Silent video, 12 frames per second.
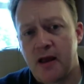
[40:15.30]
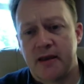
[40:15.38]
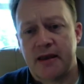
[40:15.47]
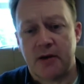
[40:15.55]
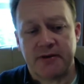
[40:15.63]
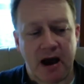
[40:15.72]

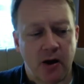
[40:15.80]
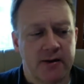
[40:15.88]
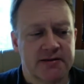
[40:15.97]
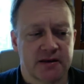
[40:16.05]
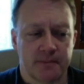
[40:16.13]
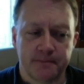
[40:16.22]
Now
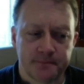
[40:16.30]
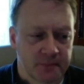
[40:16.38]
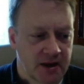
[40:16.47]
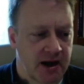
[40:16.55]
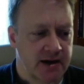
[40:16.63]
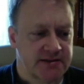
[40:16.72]
Taoism
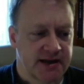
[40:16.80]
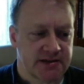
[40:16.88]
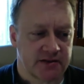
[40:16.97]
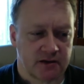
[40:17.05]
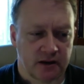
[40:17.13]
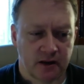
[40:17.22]
takes
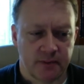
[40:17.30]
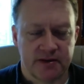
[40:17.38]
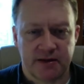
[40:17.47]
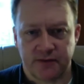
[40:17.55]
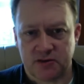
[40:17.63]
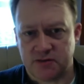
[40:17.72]
a little bit
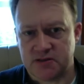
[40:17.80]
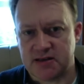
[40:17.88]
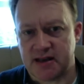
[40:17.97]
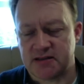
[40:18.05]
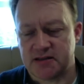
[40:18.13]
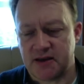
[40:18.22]
different of a
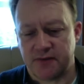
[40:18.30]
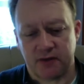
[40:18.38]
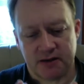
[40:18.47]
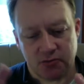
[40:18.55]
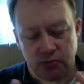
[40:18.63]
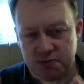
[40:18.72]
stance. It
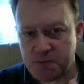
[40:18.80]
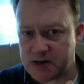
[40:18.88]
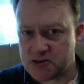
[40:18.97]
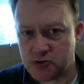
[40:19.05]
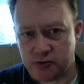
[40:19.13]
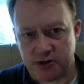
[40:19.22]
definitely
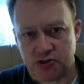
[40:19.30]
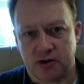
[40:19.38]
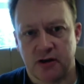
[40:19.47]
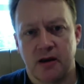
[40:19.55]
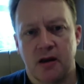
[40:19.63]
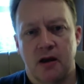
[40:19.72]
respects tradition,
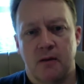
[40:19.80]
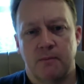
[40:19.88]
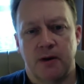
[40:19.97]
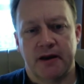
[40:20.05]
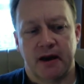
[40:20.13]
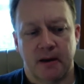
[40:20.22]

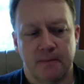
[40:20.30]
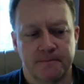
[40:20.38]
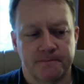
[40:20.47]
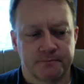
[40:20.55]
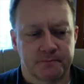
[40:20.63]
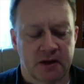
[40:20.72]
but
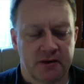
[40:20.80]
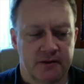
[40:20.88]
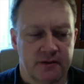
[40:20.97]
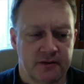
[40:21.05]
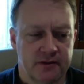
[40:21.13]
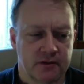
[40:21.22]

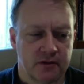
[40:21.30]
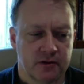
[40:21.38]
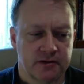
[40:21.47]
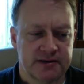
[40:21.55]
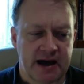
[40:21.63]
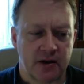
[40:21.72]

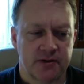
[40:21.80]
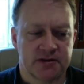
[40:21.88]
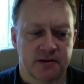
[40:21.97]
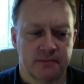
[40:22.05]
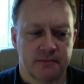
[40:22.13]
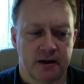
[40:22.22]

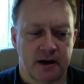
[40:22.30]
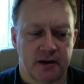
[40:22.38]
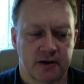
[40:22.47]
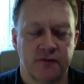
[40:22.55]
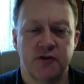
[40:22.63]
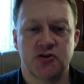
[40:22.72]
Taoism,
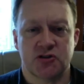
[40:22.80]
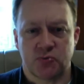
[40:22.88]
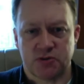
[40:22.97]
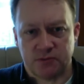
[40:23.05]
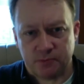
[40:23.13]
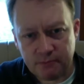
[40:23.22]
Confucius
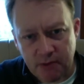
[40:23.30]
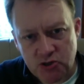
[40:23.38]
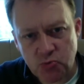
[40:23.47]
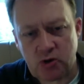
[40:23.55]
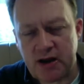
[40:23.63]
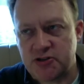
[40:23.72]
was much
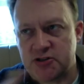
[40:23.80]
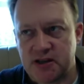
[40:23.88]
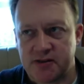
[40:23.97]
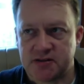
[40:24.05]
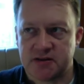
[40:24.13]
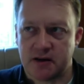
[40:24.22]
more, I should say
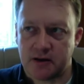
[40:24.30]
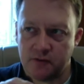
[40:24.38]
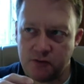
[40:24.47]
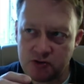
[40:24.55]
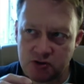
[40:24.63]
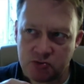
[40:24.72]
this,
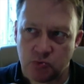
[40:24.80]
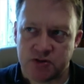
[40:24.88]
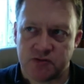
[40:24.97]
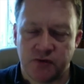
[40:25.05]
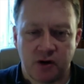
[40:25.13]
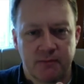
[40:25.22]
Confucius
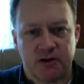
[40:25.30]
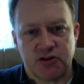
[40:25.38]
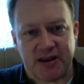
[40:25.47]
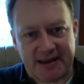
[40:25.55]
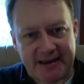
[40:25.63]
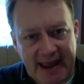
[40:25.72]
was very much
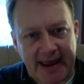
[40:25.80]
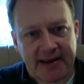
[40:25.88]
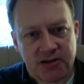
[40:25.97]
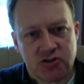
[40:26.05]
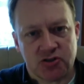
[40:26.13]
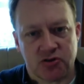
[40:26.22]

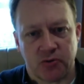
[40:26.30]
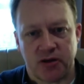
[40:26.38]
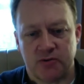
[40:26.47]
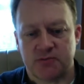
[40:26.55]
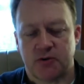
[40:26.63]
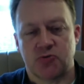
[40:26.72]
engaged, so he
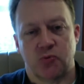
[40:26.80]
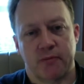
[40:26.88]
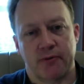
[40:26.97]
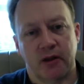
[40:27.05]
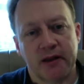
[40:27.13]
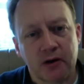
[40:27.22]
was much more
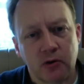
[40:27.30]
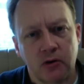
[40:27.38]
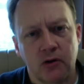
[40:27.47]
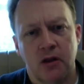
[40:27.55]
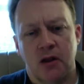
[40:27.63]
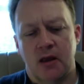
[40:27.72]

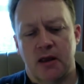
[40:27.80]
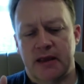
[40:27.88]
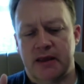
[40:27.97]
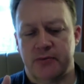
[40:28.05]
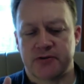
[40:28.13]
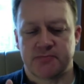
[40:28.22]
political. He